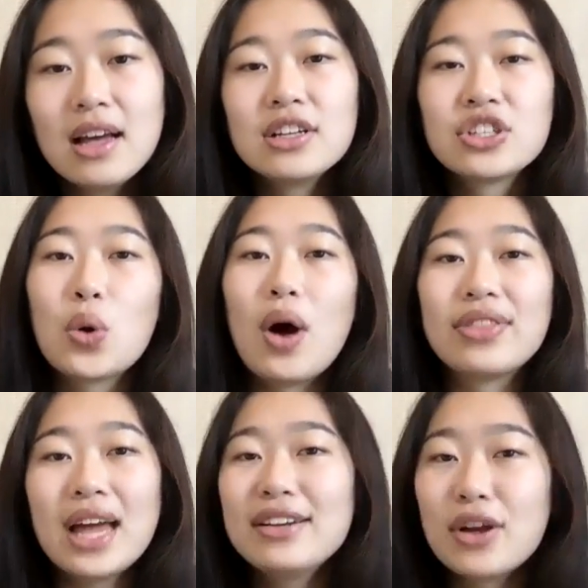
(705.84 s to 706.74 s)
So on
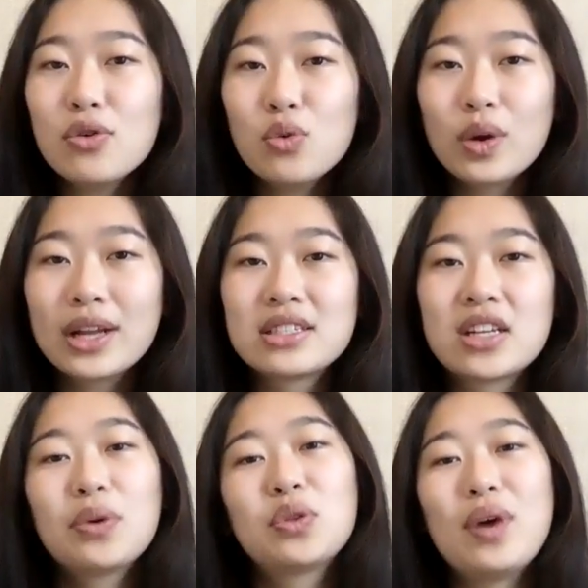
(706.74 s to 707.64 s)
that note, we can
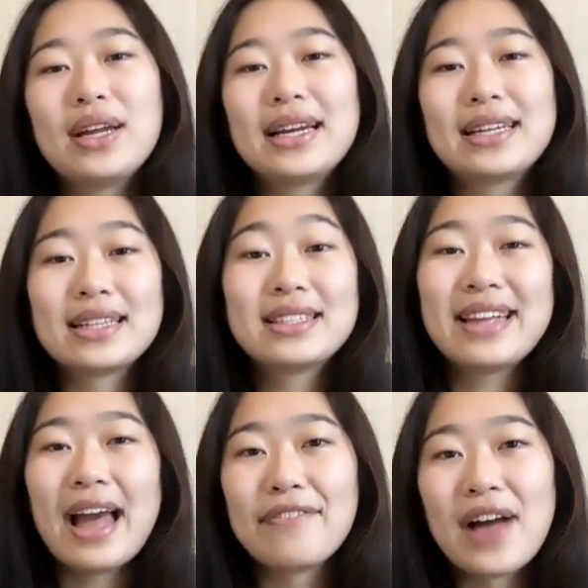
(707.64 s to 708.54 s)
start with weighing against the
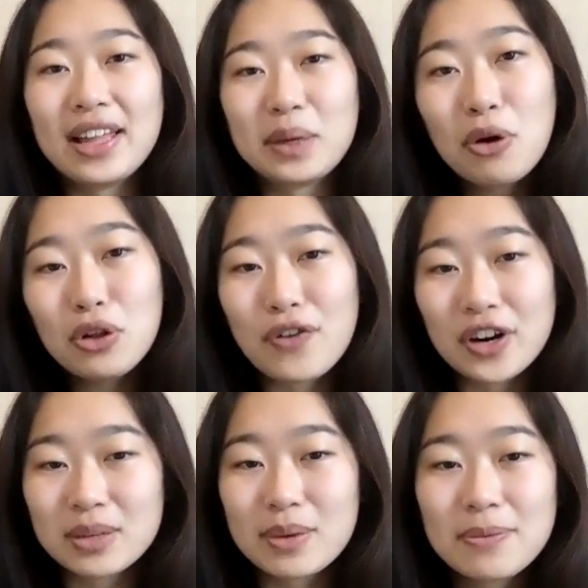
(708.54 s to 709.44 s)
AF allied prolif
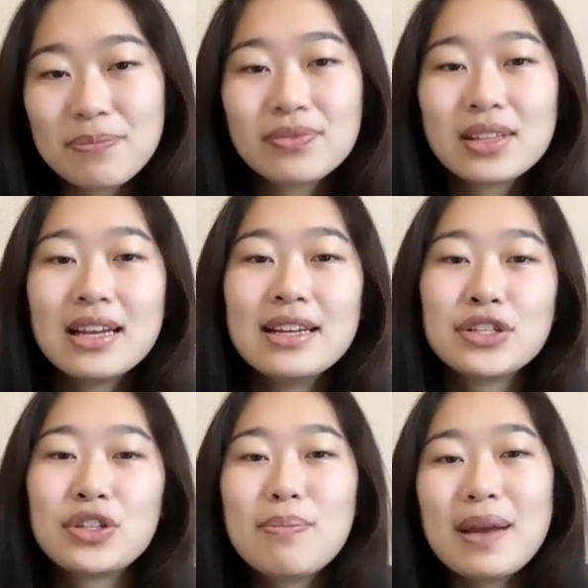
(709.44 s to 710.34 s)
argument.
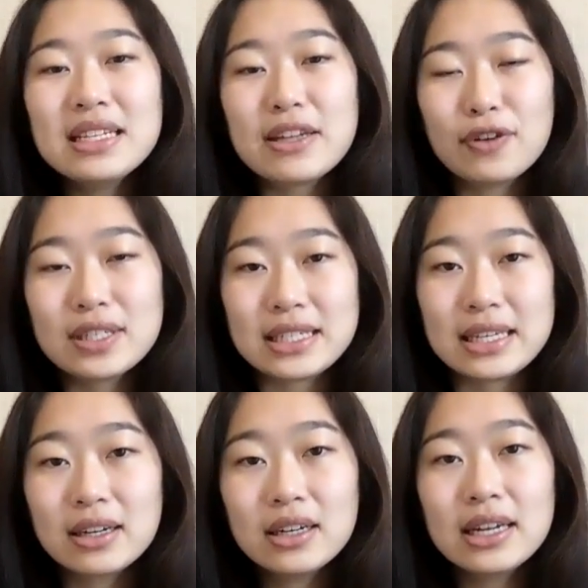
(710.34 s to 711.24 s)
So the main difference
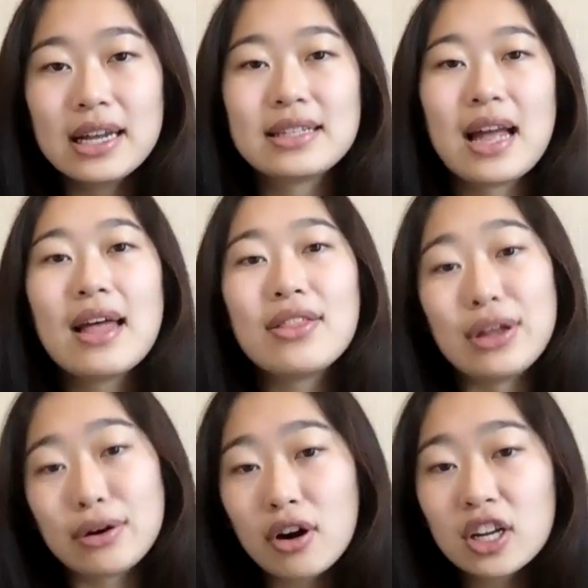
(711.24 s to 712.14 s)
here is that
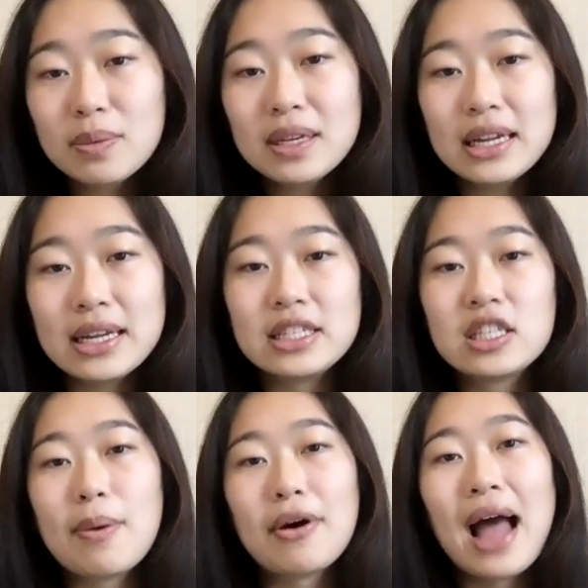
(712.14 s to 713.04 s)
their argument is
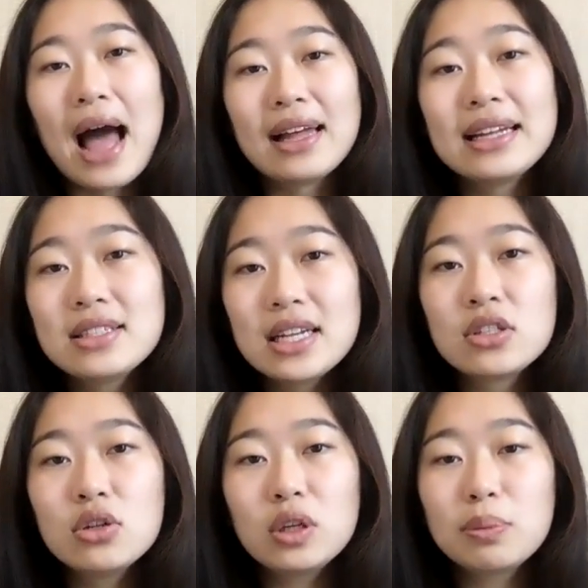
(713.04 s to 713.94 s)
about allied states
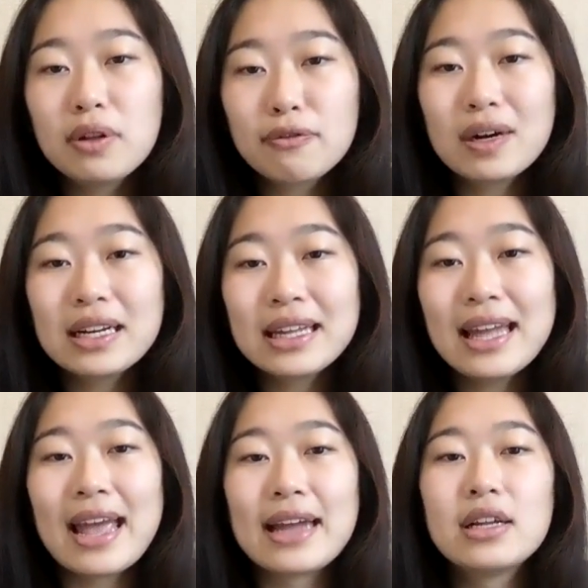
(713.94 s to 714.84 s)
newly proliferating,
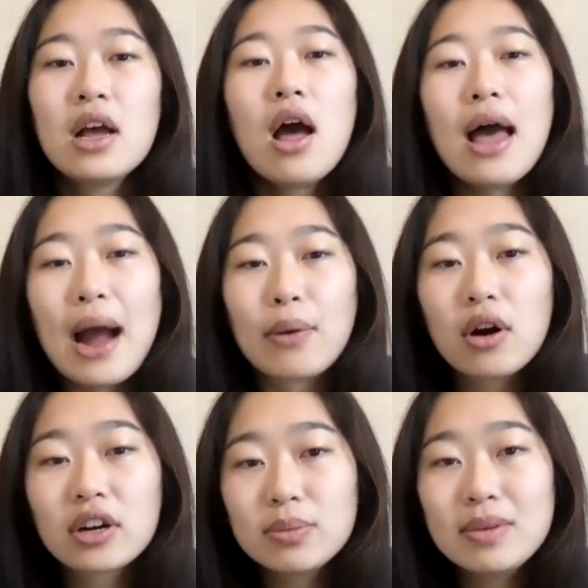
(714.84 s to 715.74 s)
and our
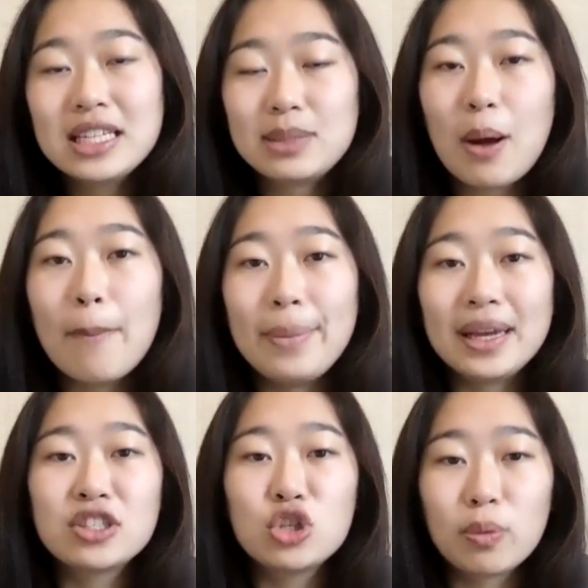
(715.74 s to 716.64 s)
argument is about big
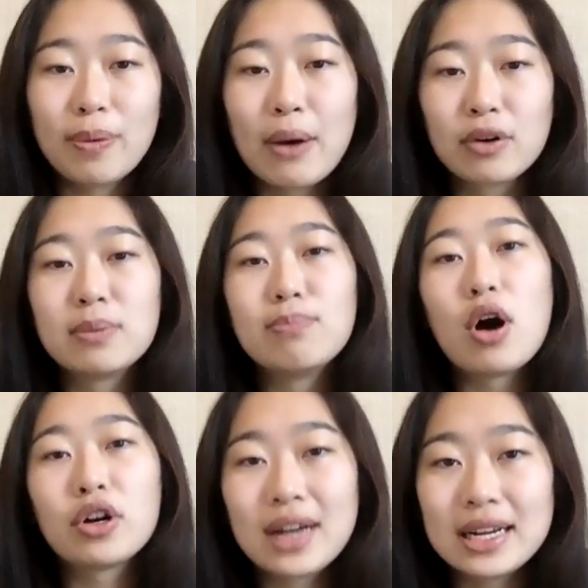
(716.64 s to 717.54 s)
superpowers
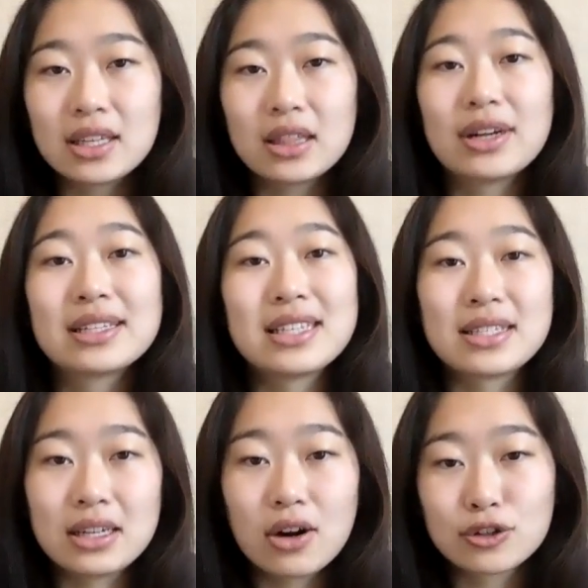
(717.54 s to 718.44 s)
modernizing their
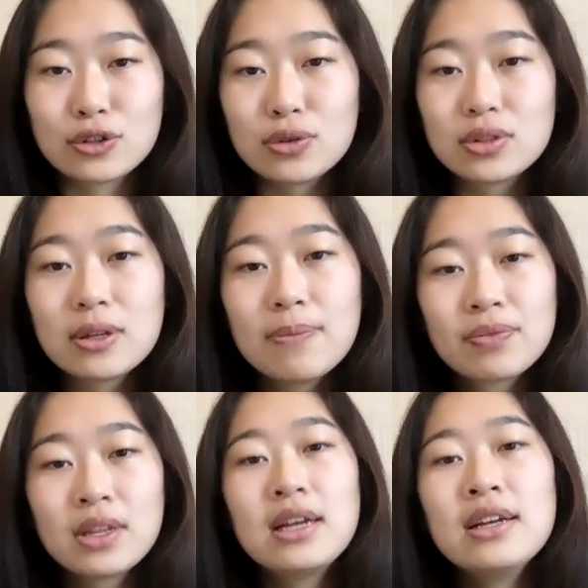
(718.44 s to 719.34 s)
existing
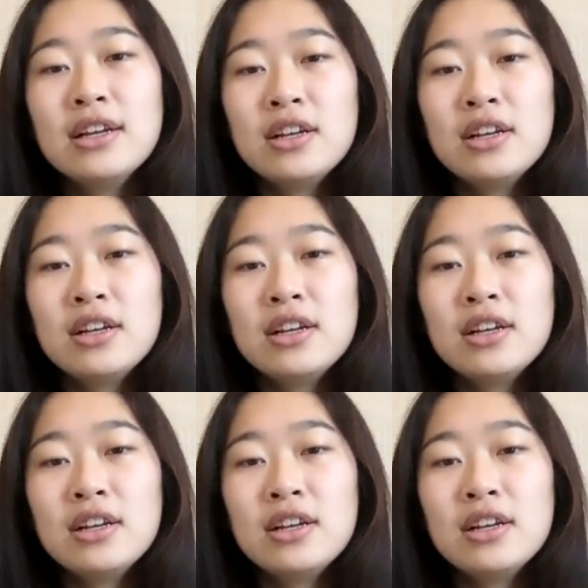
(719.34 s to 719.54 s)
arsenals.